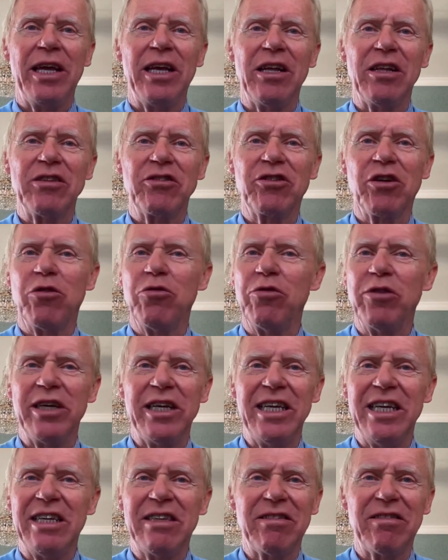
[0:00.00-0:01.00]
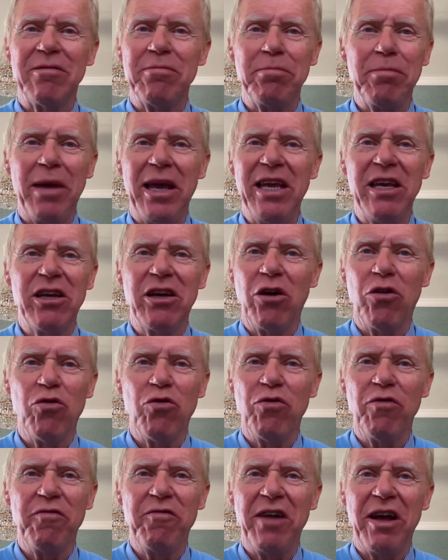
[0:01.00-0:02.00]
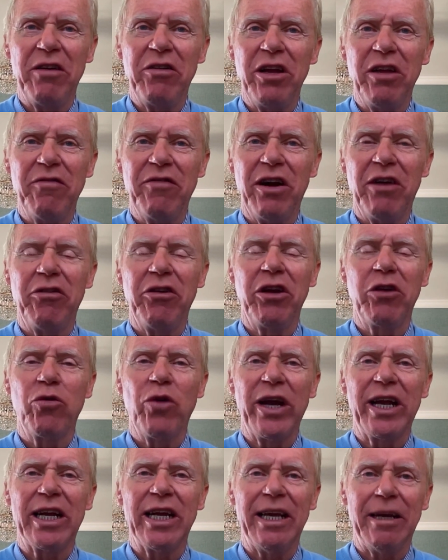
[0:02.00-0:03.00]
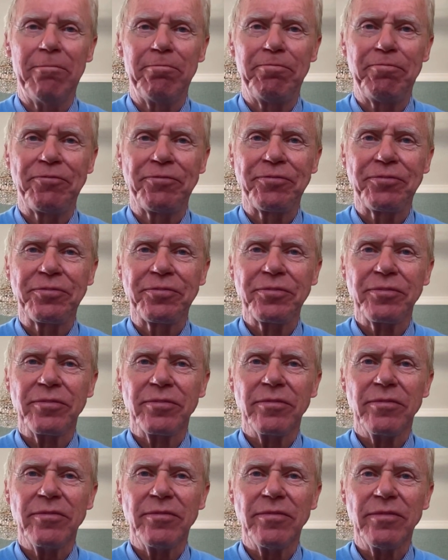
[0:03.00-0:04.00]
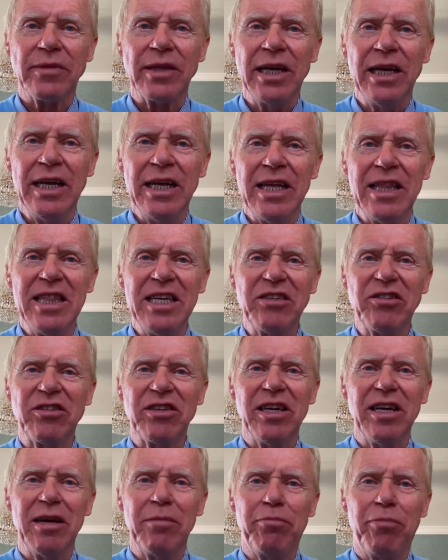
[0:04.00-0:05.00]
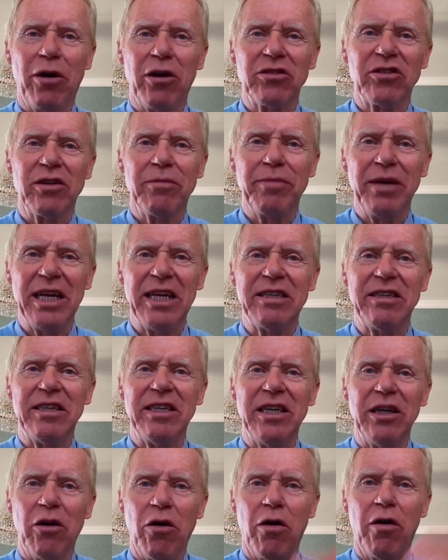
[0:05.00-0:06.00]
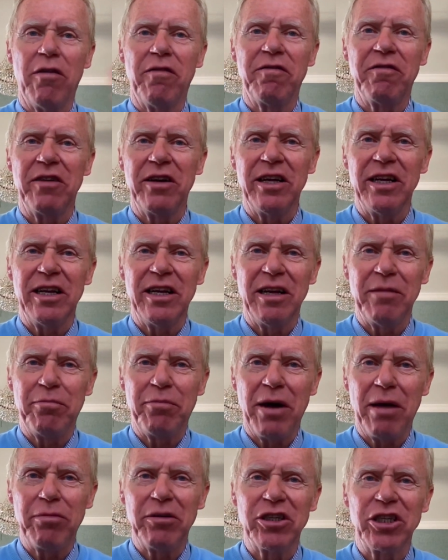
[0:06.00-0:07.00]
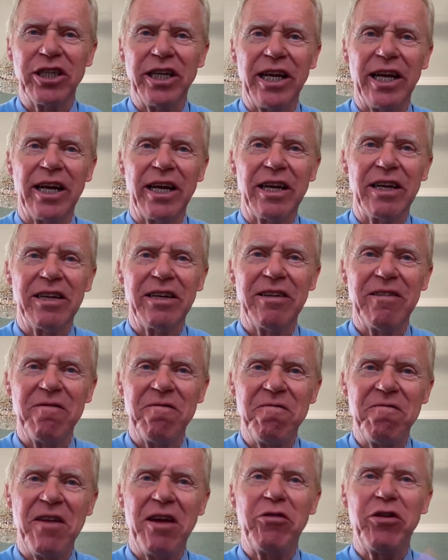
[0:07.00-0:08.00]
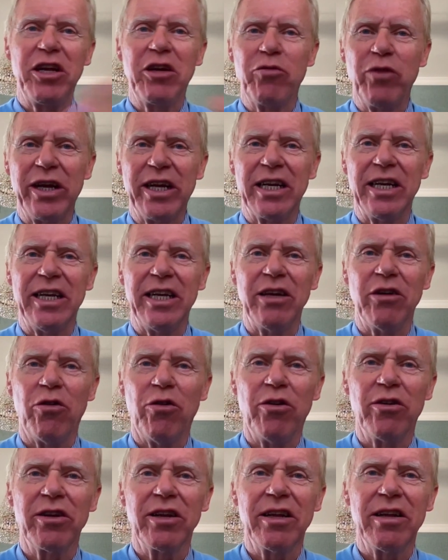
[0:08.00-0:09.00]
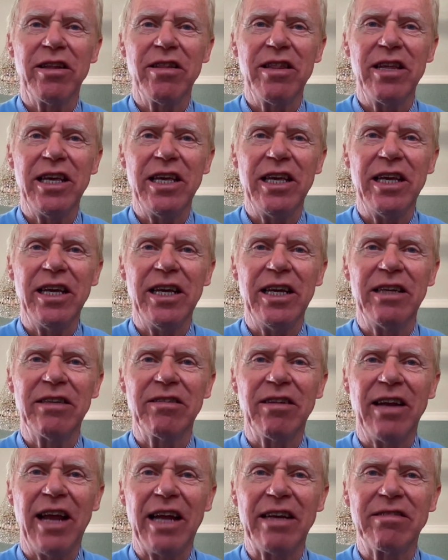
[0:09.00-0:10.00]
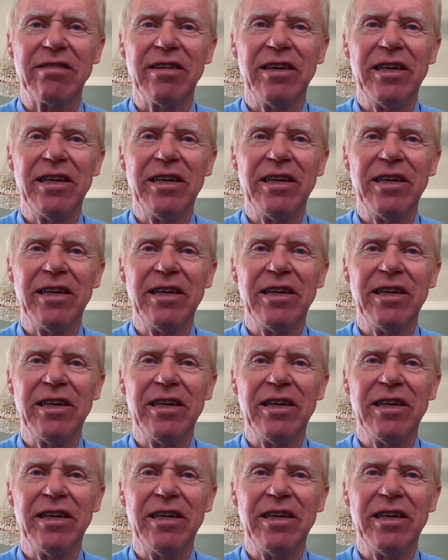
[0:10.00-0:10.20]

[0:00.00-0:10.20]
so it may go very, very quickly. This possibility of publishing very quickly on the internet,